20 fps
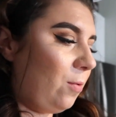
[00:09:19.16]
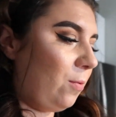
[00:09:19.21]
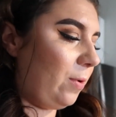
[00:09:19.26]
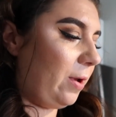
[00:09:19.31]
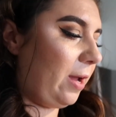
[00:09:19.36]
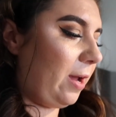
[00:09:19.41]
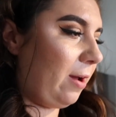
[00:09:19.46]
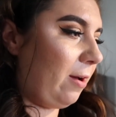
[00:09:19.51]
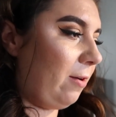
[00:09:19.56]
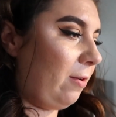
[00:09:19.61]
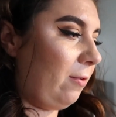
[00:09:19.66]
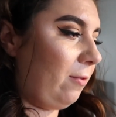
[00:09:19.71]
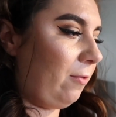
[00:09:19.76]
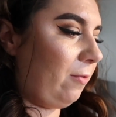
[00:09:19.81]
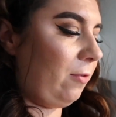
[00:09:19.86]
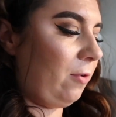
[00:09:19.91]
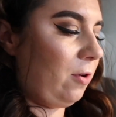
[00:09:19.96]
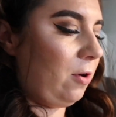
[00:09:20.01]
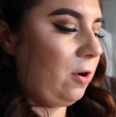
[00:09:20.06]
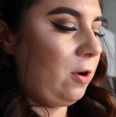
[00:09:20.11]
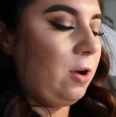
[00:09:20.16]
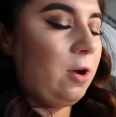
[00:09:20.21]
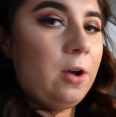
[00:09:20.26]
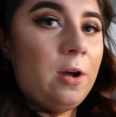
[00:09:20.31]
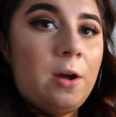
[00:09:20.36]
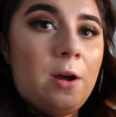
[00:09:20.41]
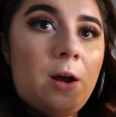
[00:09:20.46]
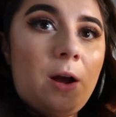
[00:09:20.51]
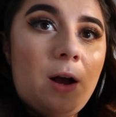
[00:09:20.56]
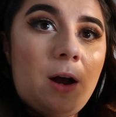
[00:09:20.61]
We have
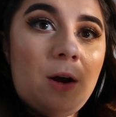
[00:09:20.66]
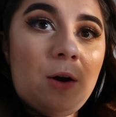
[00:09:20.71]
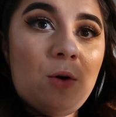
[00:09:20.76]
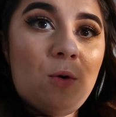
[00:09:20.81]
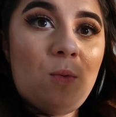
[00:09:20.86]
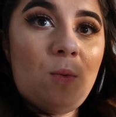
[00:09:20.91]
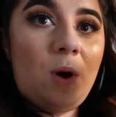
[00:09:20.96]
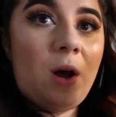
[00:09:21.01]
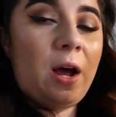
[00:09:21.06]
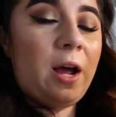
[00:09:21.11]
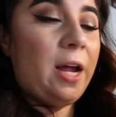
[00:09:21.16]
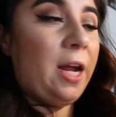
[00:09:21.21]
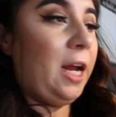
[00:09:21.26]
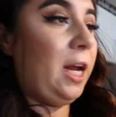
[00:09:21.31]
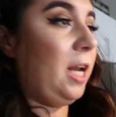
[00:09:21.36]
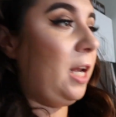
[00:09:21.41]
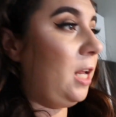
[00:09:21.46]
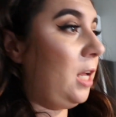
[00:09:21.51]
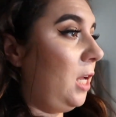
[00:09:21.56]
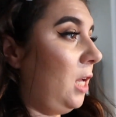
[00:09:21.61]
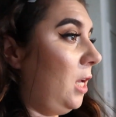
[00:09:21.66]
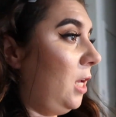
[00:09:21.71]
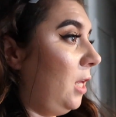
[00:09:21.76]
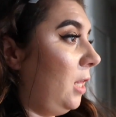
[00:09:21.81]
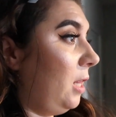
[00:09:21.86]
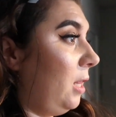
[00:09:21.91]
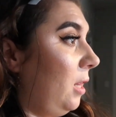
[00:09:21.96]
our wine.